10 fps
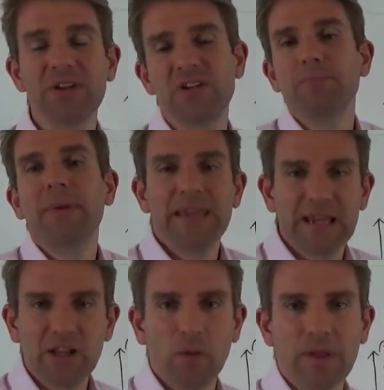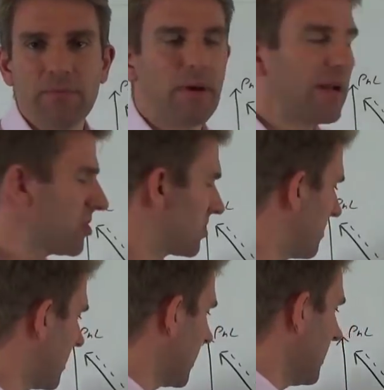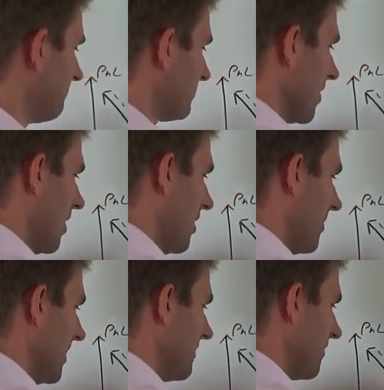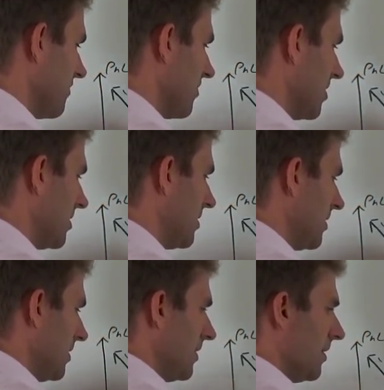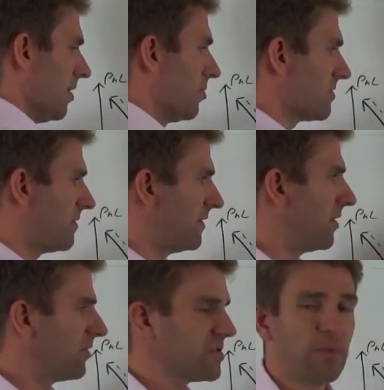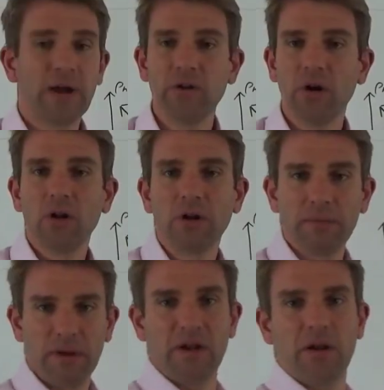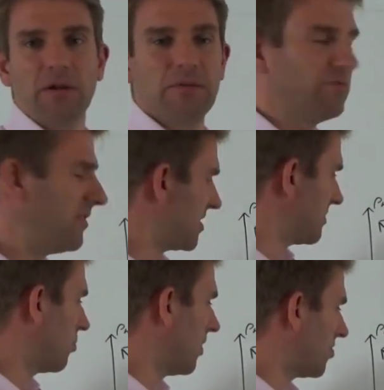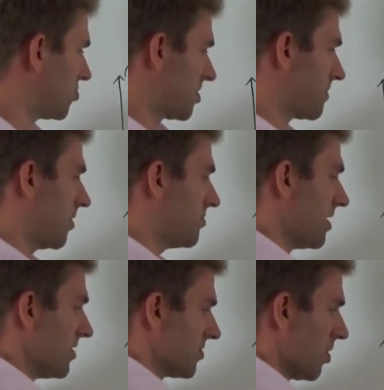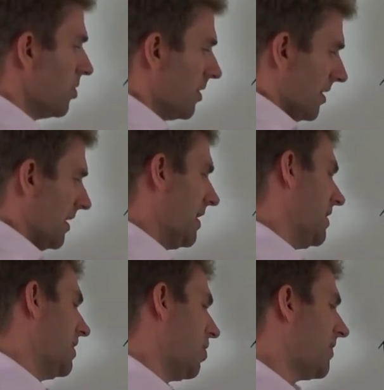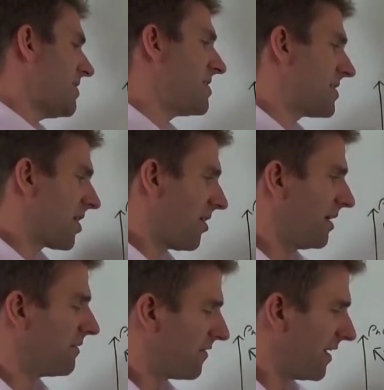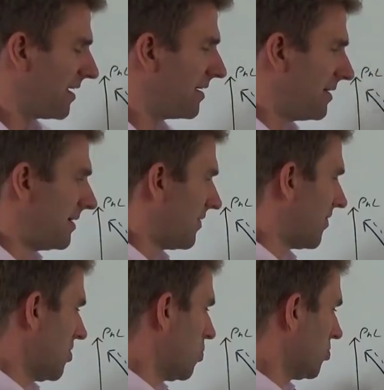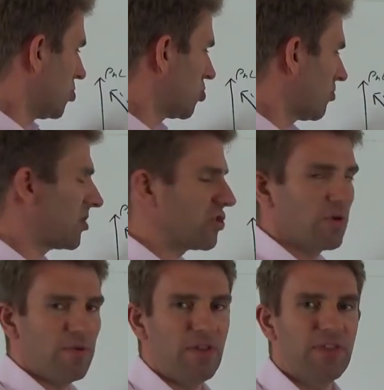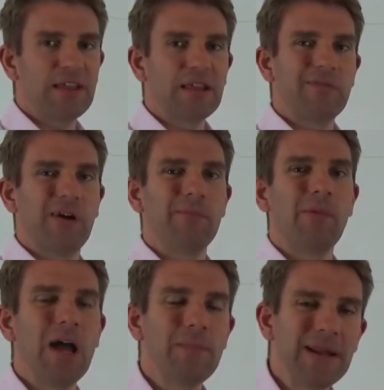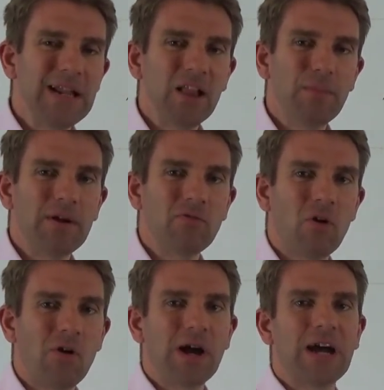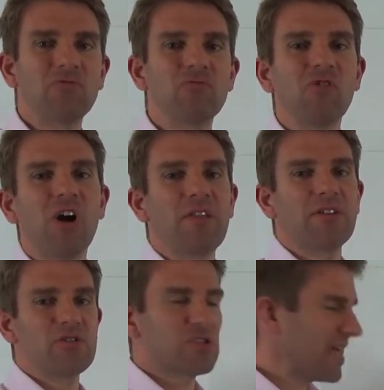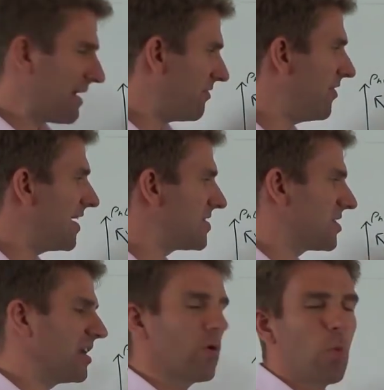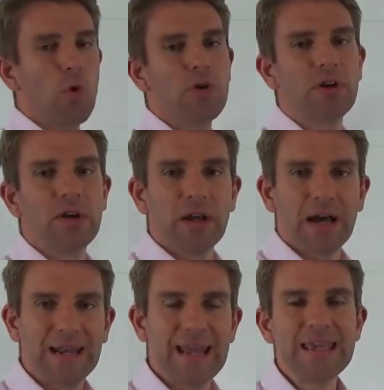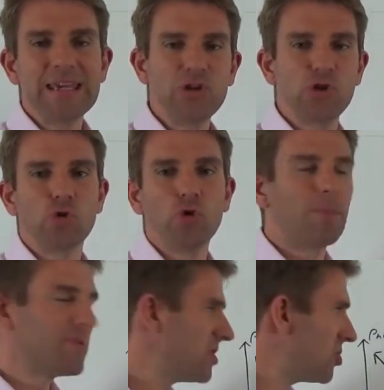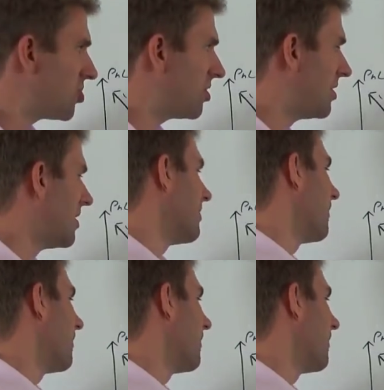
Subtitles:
We actually make a little bit of money just to pay for what's $50 by, not a lot, and a reasonable lunch, I suppose. So, you know, this is the kind of thing that you would structure if you think that if I might be a little bit wrong, I'd rather just have this than I would a naked short position.